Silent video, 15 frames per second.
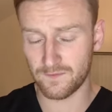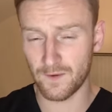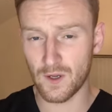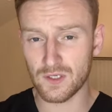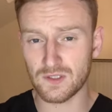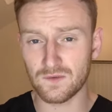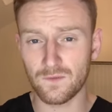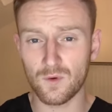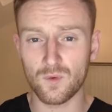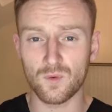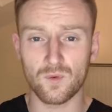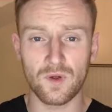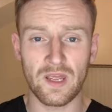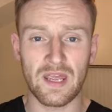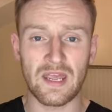first of
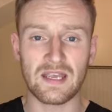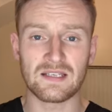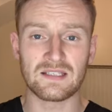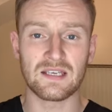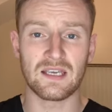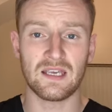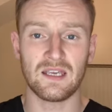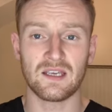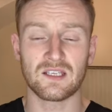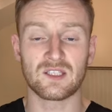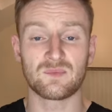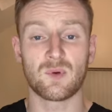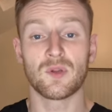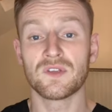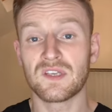all, is
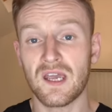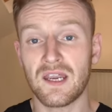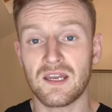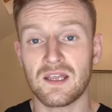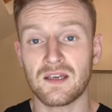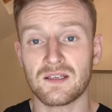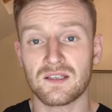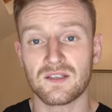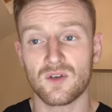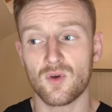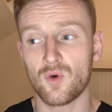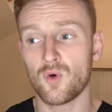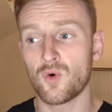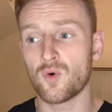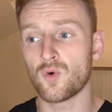it
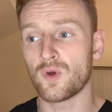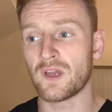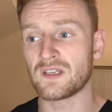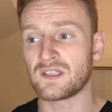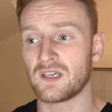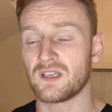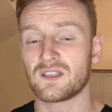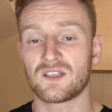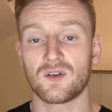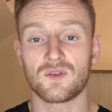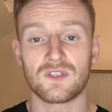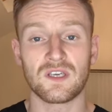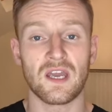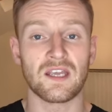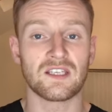spontaneous or is it
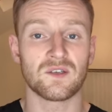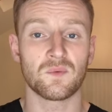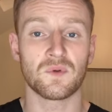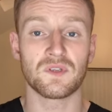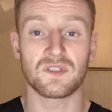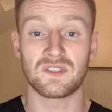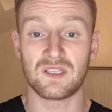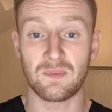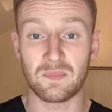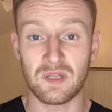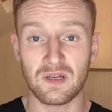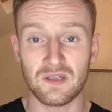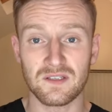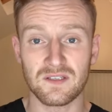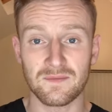associated with a
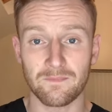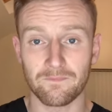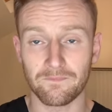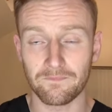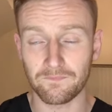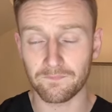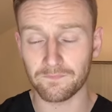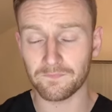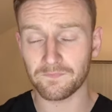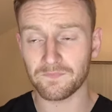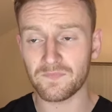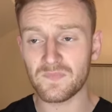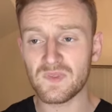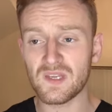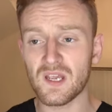stimulus?
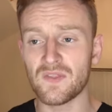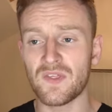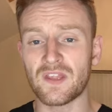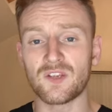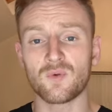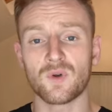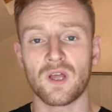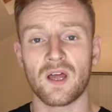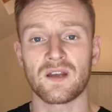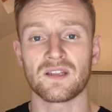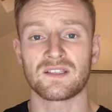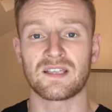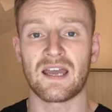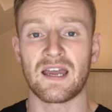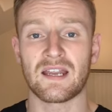And then you want to
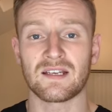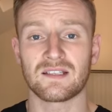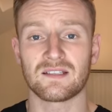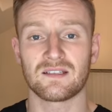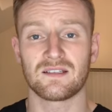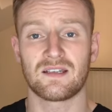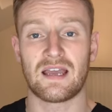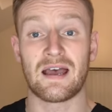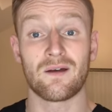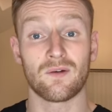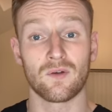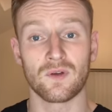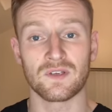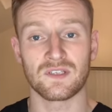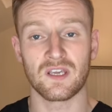understand
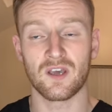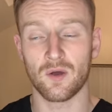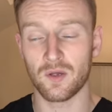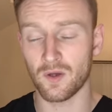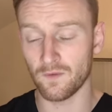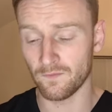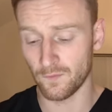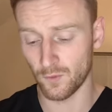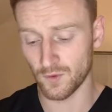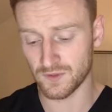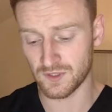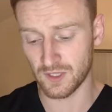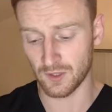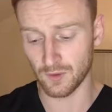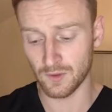how long is it going on
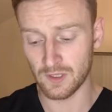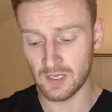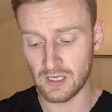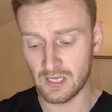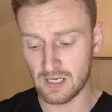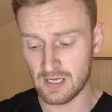for. So